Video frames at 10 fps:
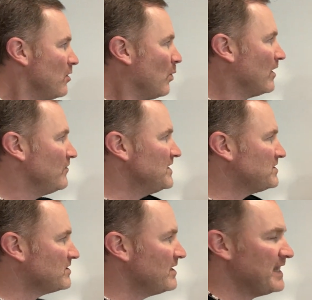Where this
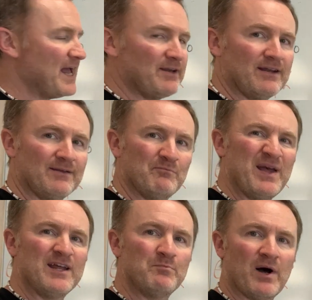is going to get big and